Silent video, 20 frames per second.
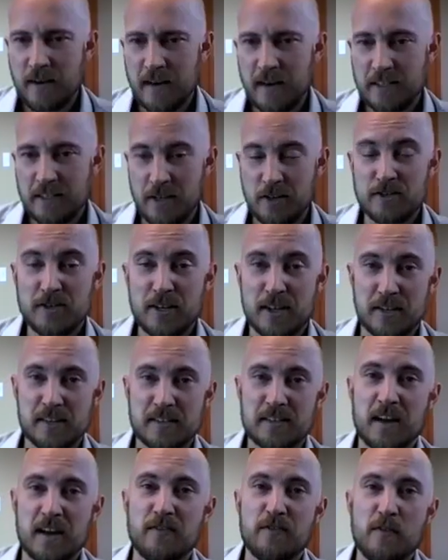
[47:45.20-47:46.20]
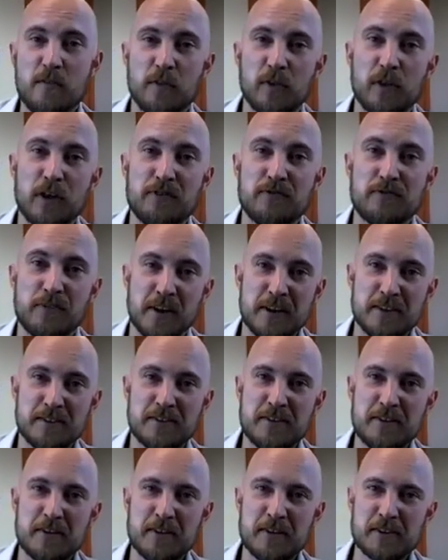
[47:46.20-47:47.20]
it's interesting on the self-employed front
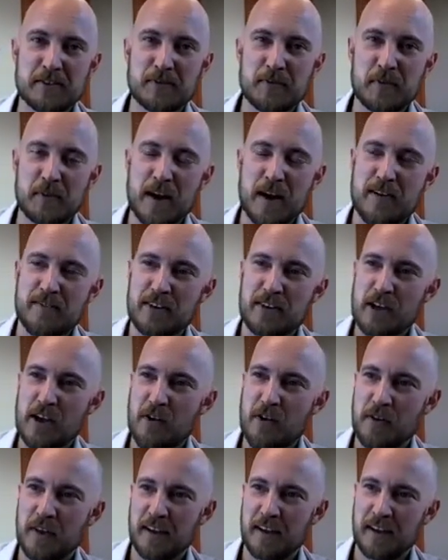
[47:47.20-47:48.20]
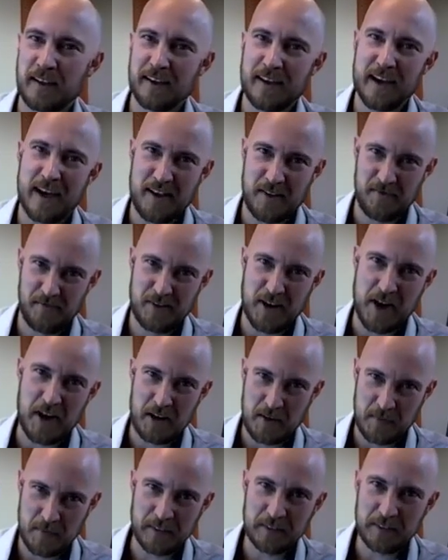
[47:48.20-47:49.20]
too, because we're having to go in and kind of
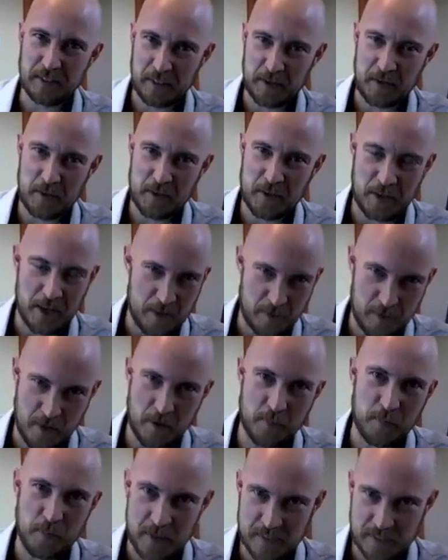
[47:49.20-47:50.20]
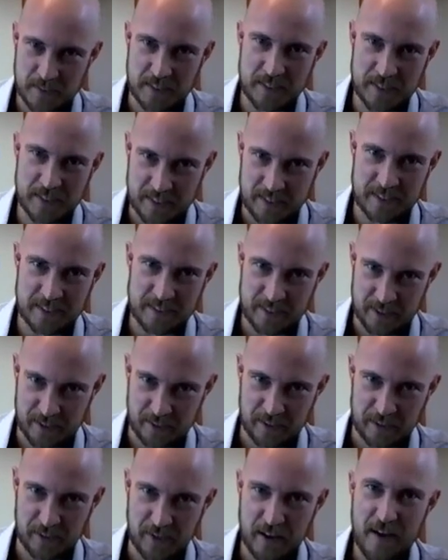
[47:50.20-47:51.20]
document that their business is
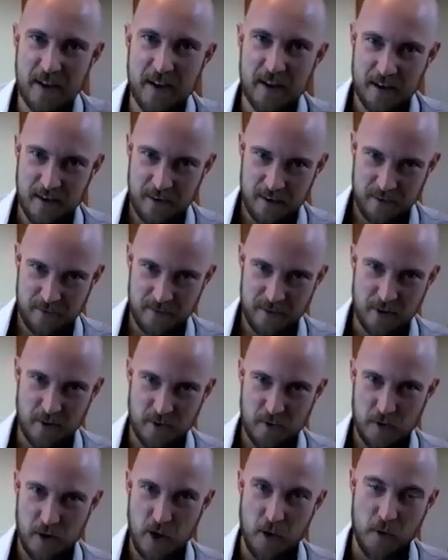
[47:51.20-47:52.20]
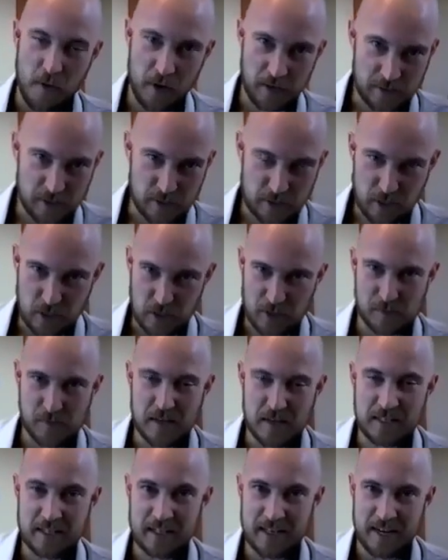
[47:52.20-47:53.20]
still, going. There's
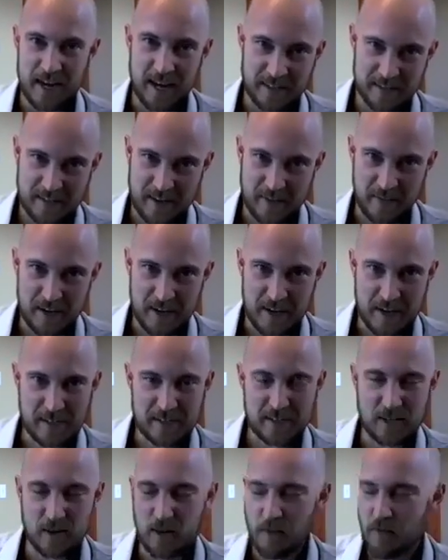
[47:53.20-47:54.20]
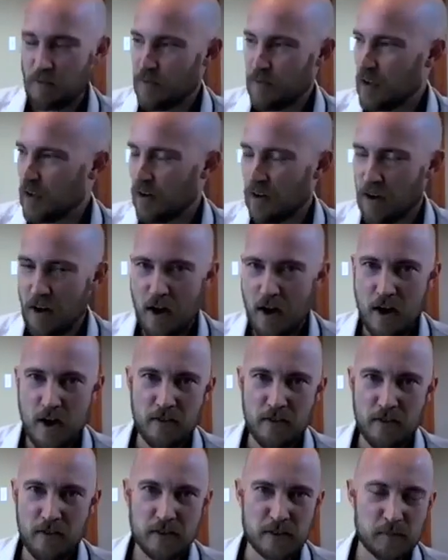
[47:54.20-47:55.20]
recent activity, so you figure
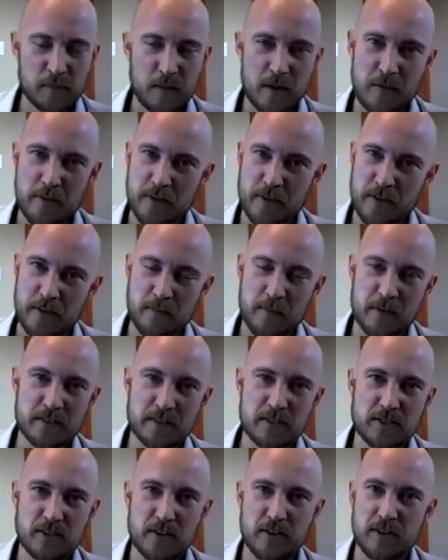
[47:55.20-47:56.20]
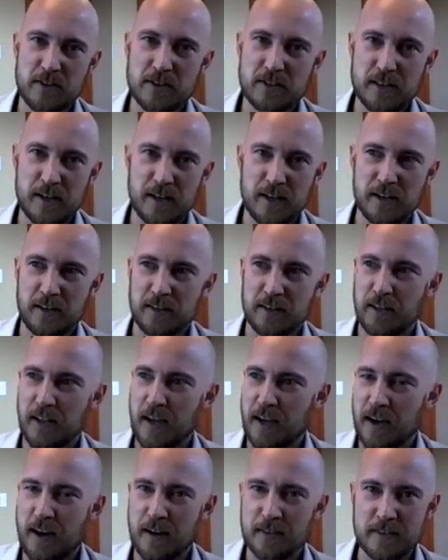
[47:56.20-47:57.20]
all these people that are business owners that are
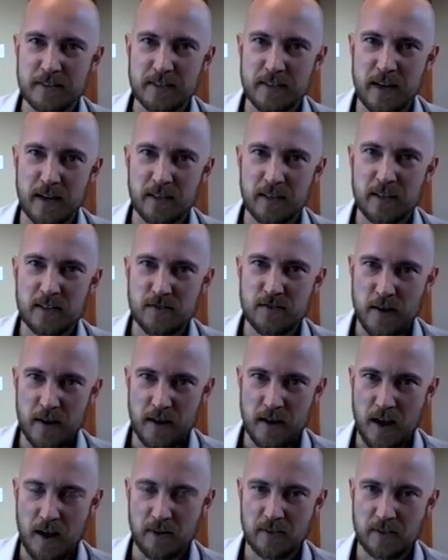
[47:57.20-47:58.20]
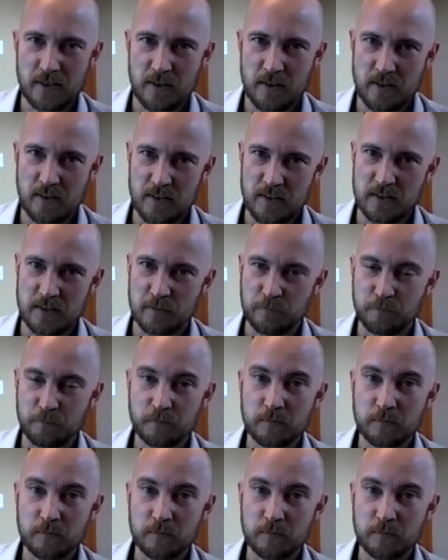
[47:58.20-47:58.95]
like on the sidelines right now until these